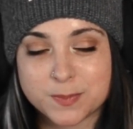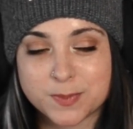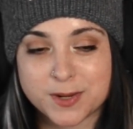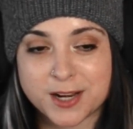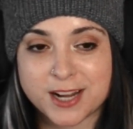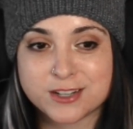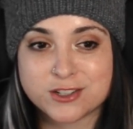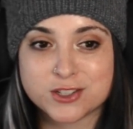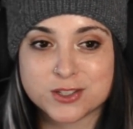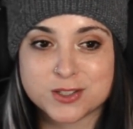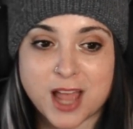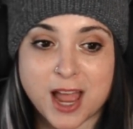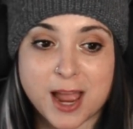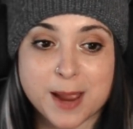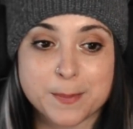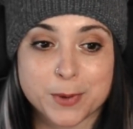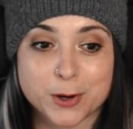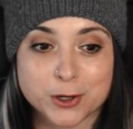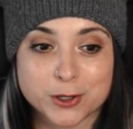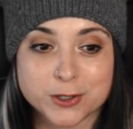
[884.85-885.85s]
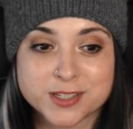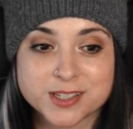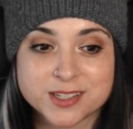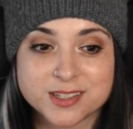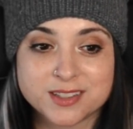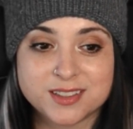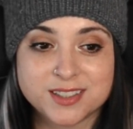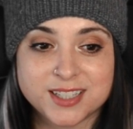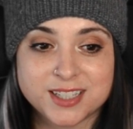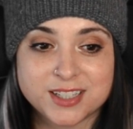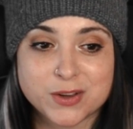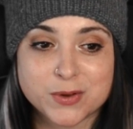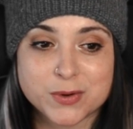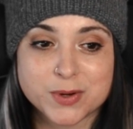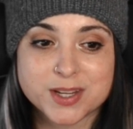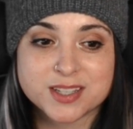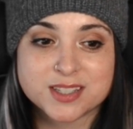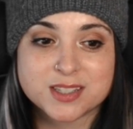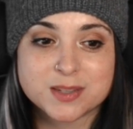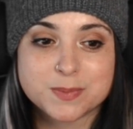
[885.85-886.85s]
but I personally
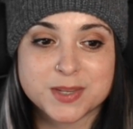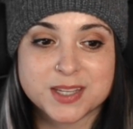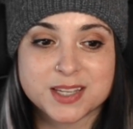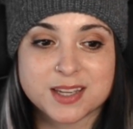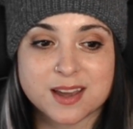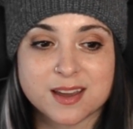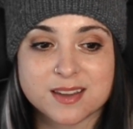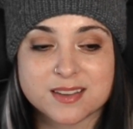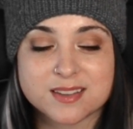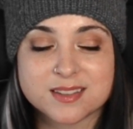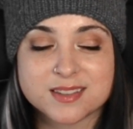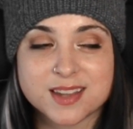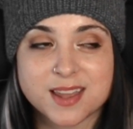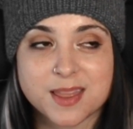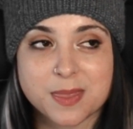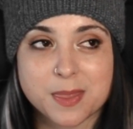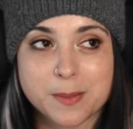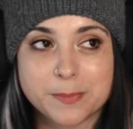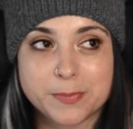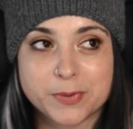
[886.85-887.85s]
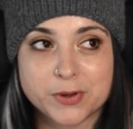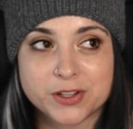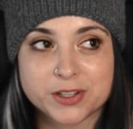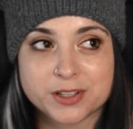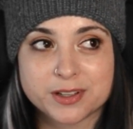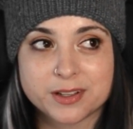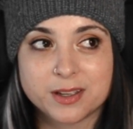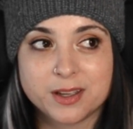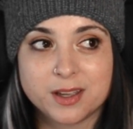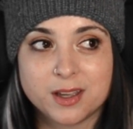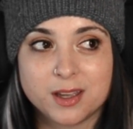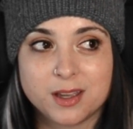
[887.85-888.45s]
noticed because in the book